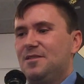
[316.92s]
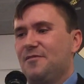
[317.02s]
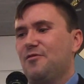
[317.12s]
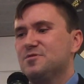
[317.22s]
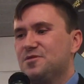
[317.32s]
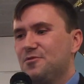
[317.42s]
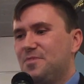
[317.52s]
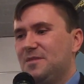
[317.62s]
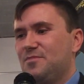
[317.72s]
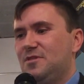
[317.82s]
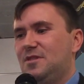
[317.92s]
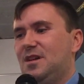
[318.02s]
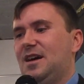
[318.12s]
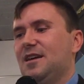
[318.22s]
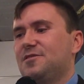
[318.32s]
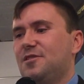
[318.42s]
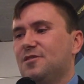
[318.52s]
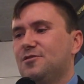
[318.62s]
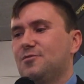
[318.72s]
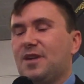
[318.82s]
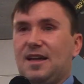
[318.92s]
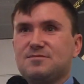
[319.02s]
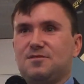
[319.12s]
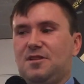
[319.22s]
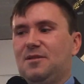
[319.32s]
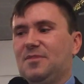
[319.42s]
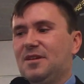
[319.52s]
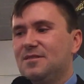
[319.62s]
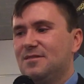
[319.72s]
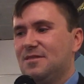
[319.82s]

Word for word: The first two people I had talked to canceled on me,